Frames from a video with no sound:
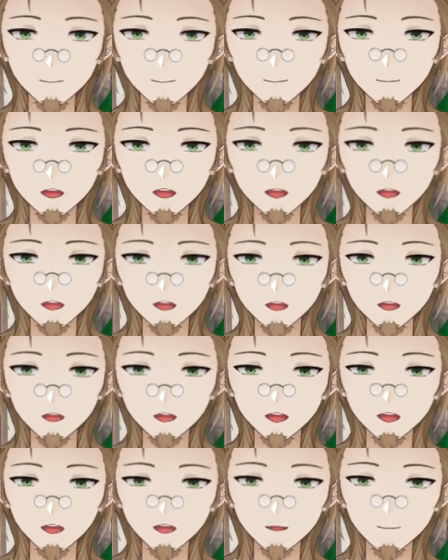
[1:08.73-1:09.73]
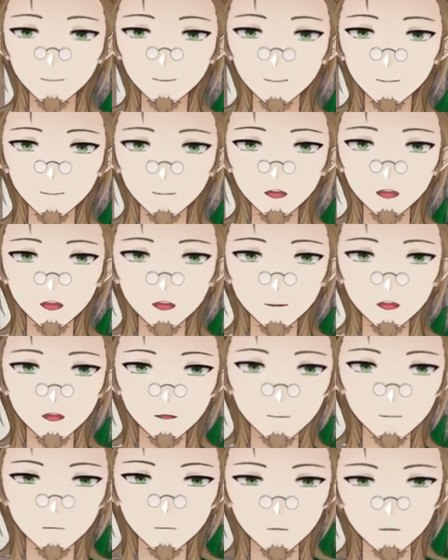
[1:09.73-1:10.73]
he's tired of being the
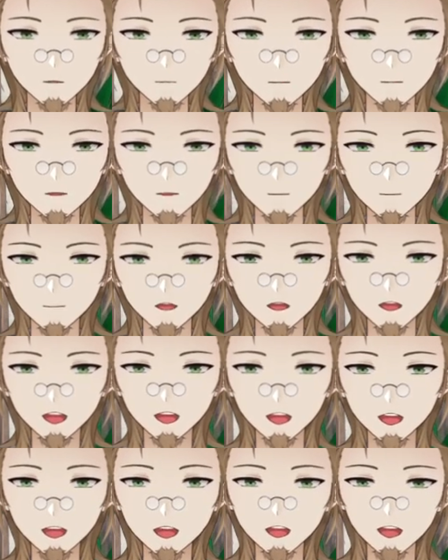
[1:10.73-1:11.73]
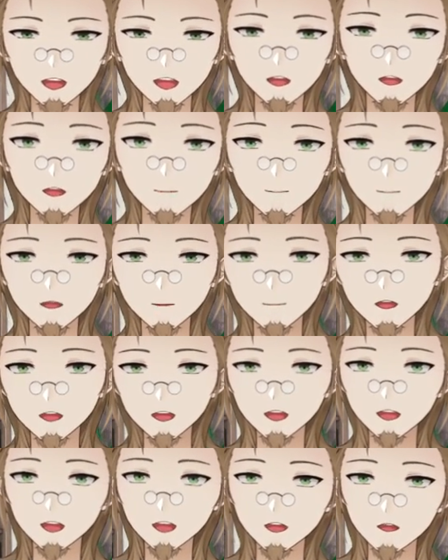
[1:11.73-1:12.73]
demon lord or something like that. Actually, for some reason,
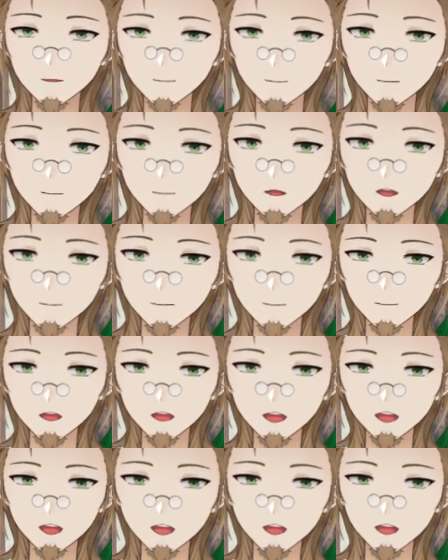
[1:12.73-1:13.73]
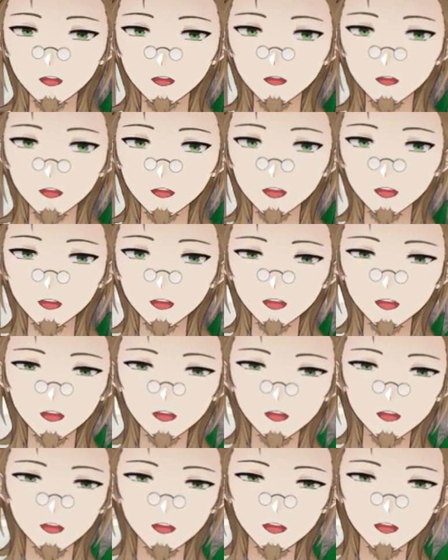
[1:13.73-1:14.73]
I remember it being that
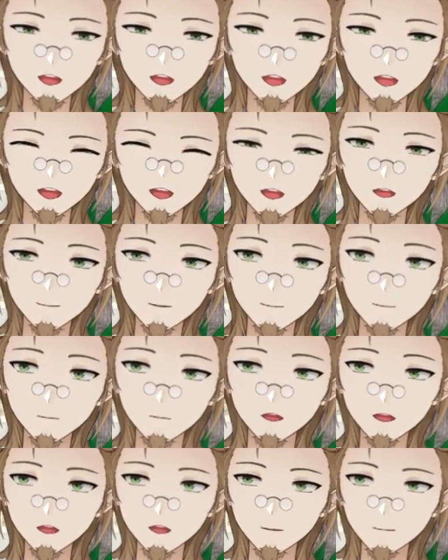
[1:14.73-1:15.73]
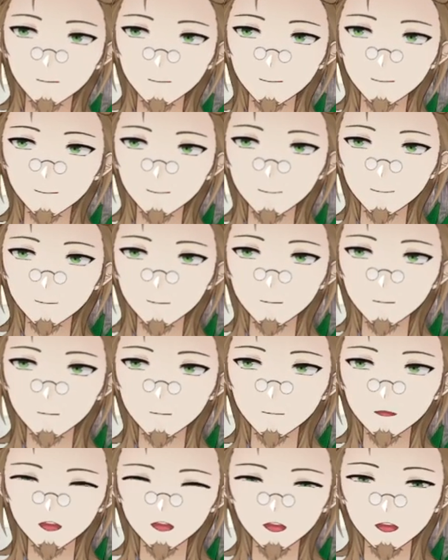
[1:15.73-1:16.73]
he like didn't have any friends hmm.
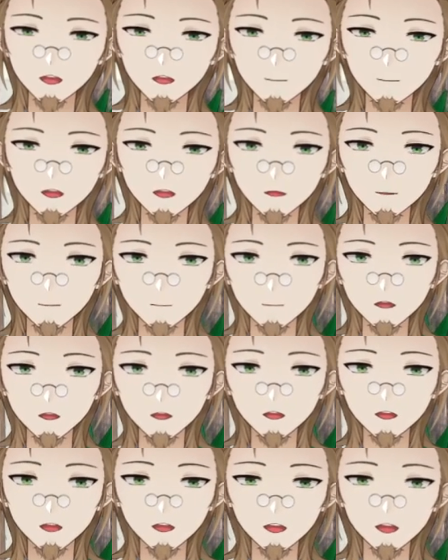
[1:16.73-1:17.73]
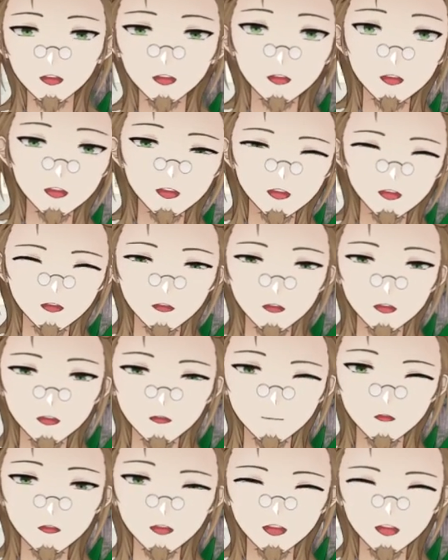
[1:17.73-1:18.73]
because he was too strong, and so he
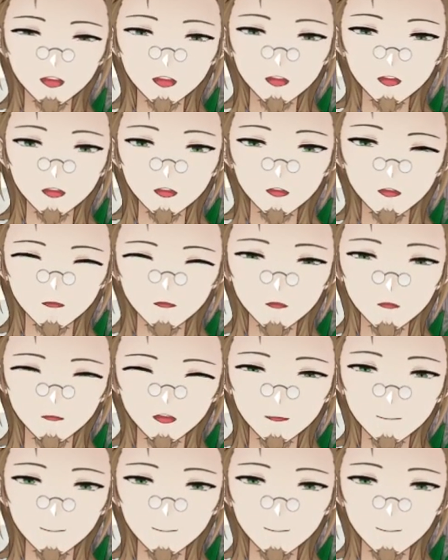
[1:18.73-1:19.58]
wanted to